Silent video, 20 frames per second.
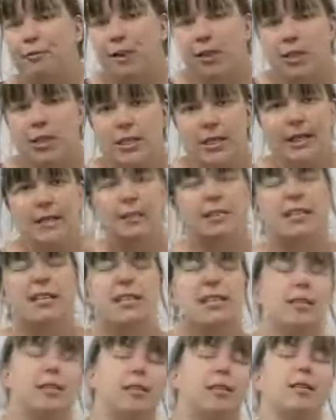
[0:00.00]
first
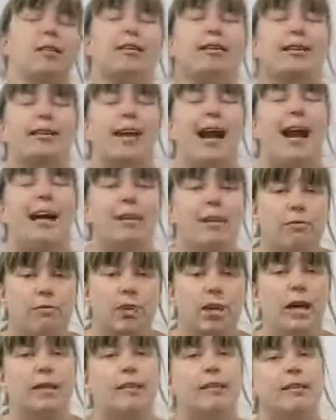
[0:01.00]
sentence, kind
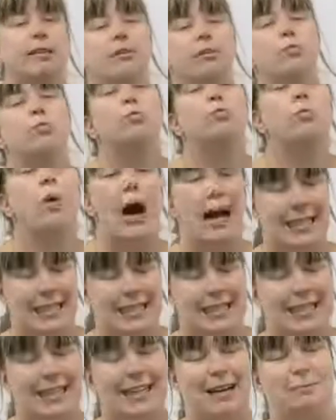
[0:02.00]
of telling you
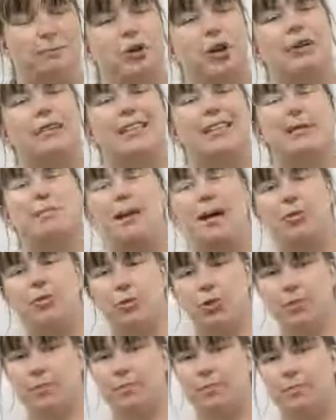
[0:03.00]
what I'm talking
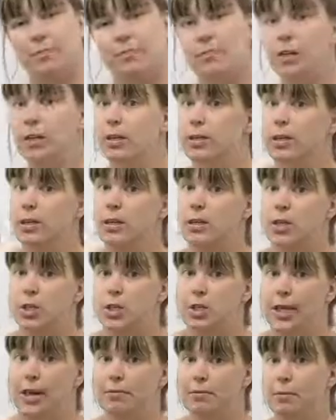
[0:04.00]
about.
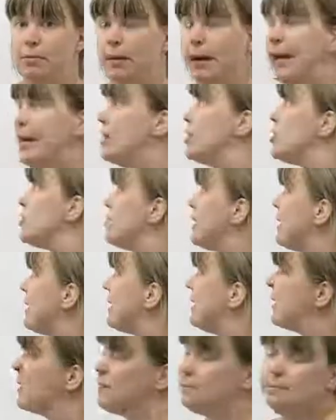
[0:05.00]
So that reminds
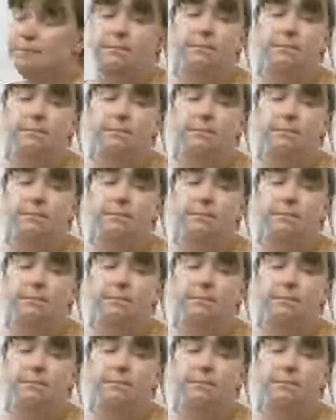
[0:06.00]
me,